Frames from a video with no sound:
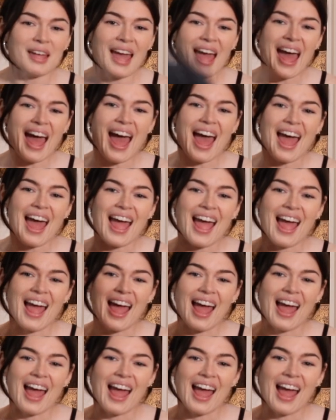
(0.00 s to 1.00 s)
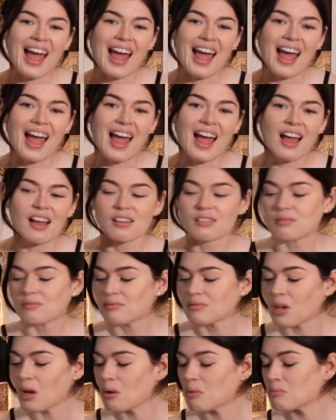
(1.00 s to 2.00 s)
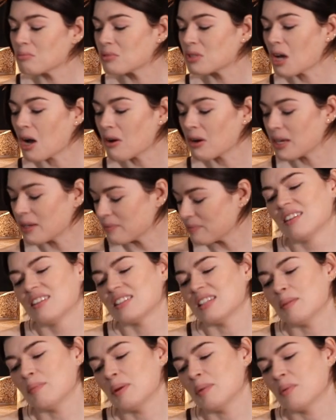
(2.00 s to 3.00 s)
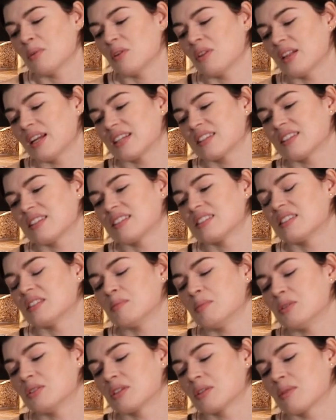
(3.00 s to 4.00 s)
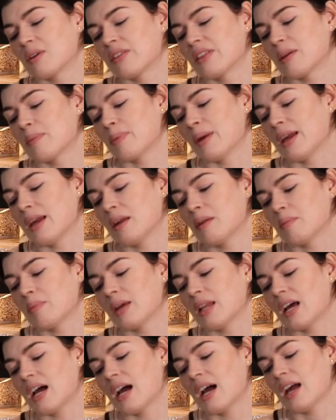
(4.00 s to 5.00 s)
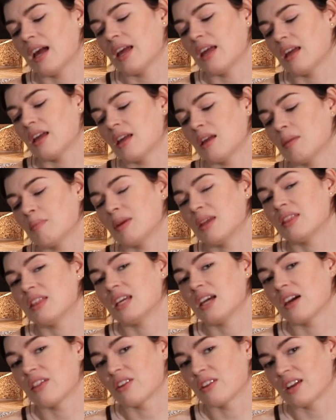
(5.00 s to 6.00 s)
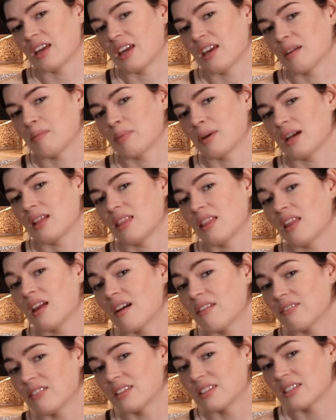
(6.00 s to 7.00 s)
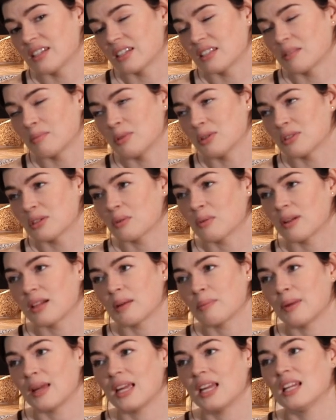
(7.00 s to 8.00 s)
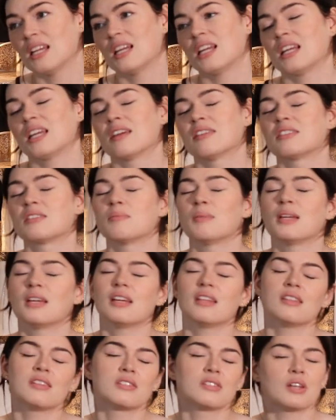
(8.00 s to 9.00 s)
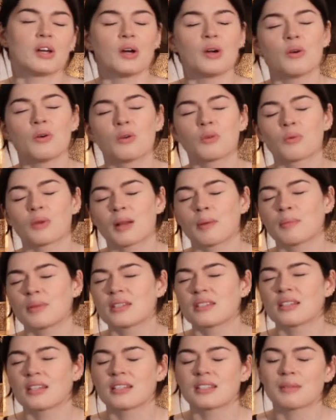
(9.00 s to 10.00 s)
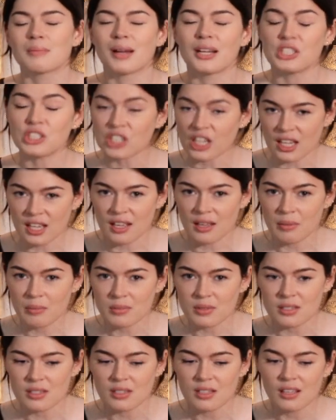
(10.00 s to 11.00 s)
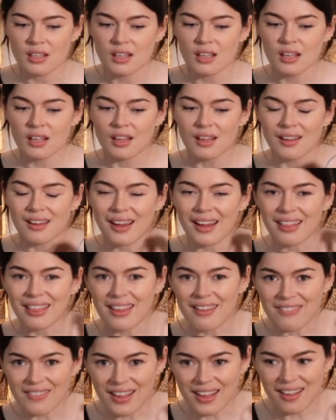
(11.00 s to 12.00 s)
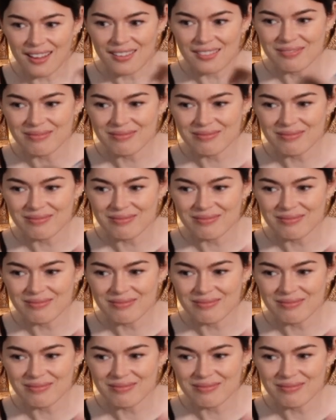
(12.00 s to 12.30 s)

a hat. Oh, sorry. Some people don't like to listen to music while they paint, but I am in the other camp. I love listening to music while I paint. It gets me in the zone when I'm listening to my jams. I love it.